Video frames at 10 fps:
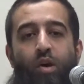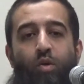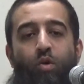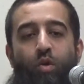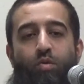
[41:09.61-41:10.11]

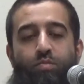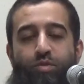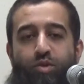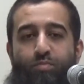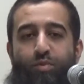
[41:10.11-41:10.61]
Or
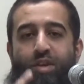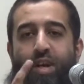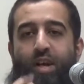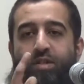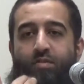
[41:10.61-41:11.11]
you just
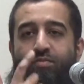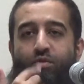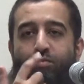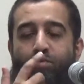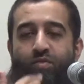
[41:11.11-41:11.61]
pretend as if
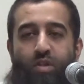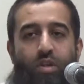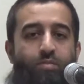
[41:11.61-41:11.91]
you're moving your